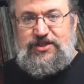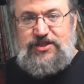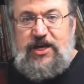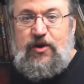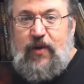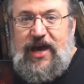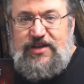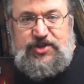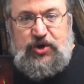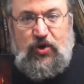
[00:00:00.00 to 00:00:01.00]
TOA
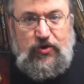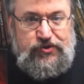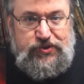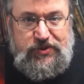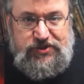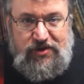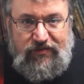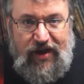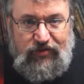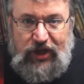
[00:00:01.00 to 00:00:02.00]
is an old-school
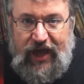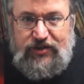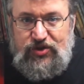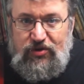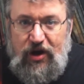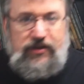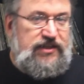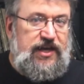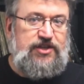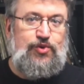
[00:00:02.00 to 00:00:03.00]
survival hex crawl
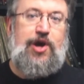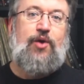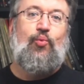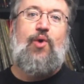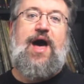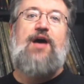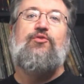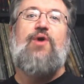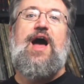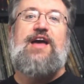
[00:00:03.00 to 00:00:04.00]
that takes you on a
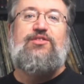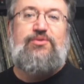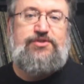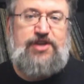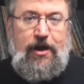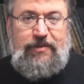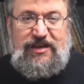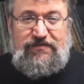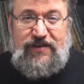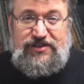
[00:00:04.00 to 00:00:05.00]
wild ride through
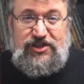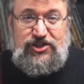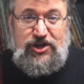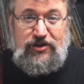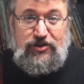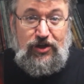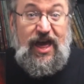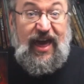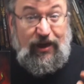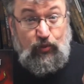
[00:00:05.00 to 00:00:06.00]
zombie-infested jungle,
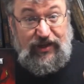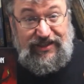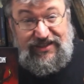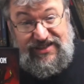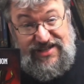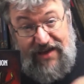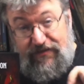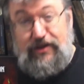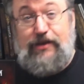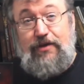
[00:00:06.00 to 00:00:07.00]
and we
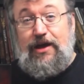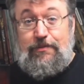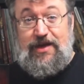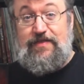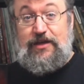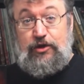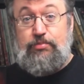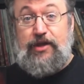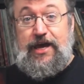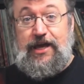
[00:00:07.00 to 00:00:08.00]
definitely recommend that you
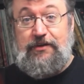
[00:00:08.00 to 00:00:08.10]
play it.